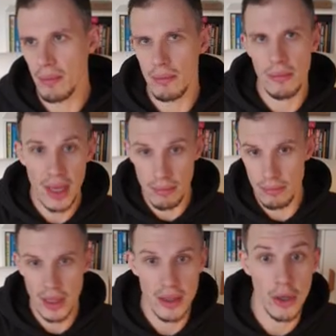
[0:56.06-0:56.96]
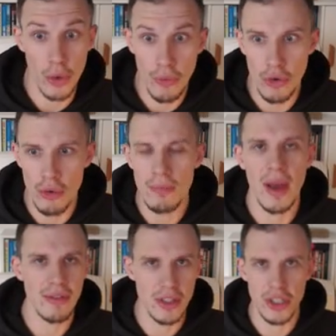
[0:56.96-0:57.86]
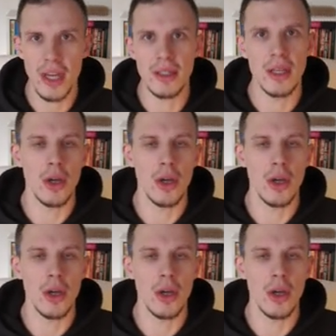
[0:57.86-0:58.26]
in the Growth Room, I've suggested